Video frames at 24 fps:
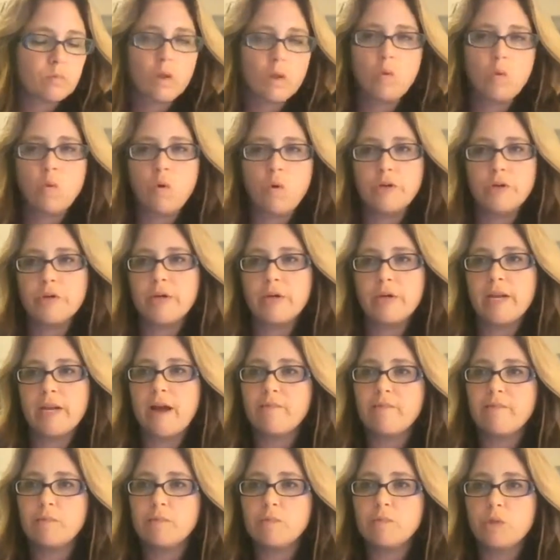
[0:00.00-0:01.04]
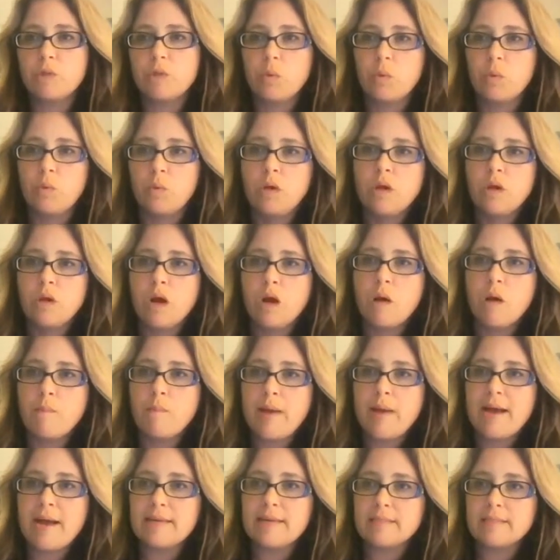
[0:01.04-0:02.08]
Or you could have them do a
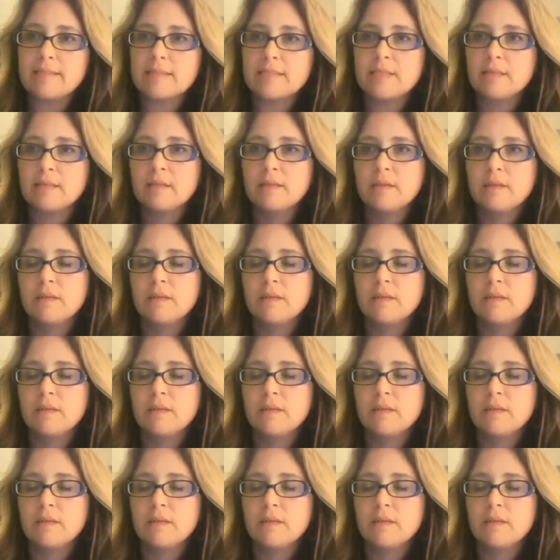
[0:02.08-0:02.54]
mask,